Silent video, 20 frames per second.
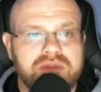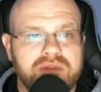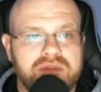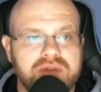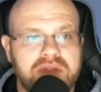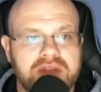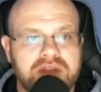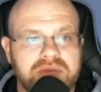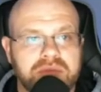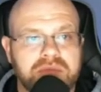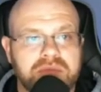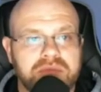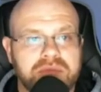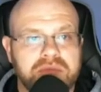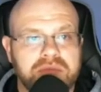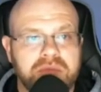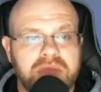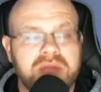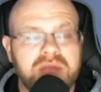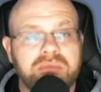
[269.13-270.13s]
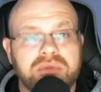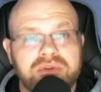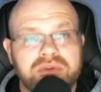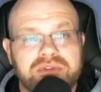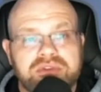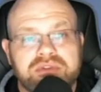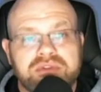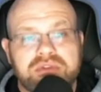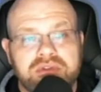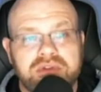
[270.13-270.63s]
his
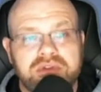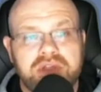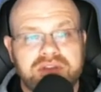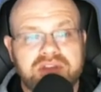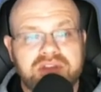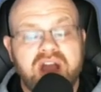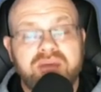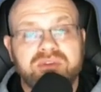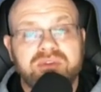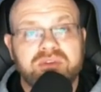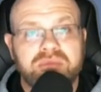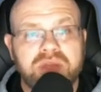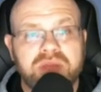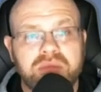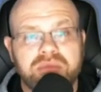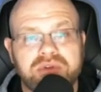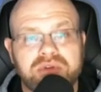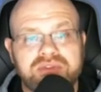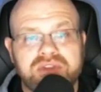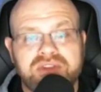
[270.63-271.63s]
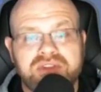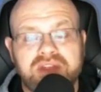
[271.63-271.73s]
members, his conference members,